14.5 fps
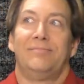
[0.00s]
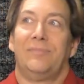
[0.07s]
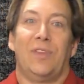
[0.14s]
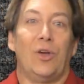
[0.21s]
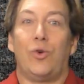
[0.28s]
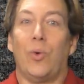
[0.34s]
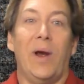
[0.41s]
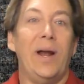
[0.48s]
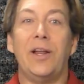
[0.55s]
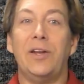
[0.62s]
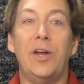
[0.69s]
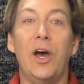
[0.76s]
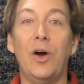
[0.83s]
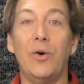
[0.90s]
the great
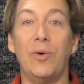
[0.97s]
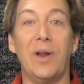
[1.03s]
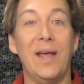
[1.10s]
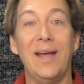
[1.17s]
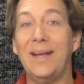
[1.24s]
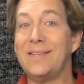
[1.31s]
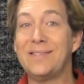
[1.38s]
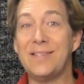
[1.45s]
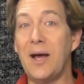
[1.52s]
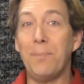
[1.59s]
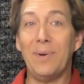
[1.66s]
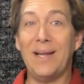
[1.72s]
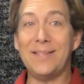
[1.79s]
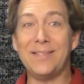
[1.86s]
unknown, it's
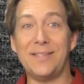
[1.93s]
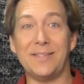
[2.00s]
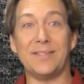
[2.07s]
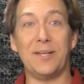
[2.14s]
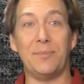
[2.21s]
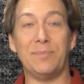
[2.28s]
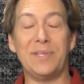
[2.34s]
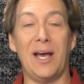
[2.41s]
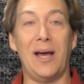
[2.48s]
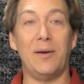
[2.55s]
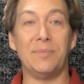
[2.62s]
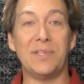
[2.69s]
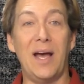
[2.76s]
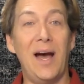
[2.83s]
not pleasant
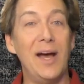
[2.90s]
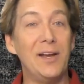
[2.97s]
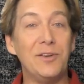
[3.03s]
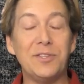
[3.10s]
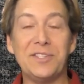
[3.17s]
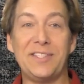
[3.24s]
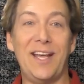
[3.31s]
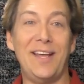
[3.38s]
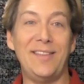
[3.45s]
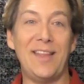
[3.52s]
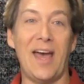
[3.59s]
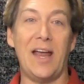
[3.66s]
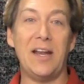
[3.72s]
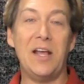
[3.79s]
sometimes. I
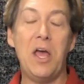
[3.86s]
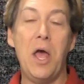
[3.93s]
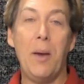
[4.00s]
understand that.